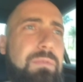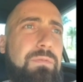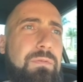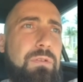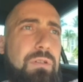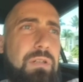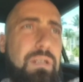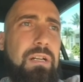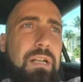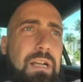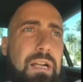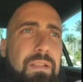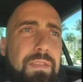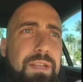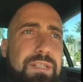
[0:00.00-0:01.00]
before
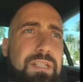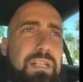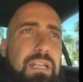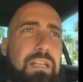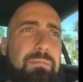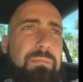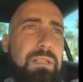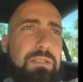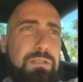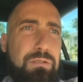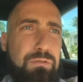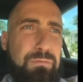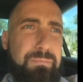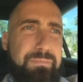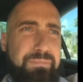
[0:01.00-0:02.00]
that she hit me
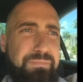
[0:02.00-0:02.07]
to.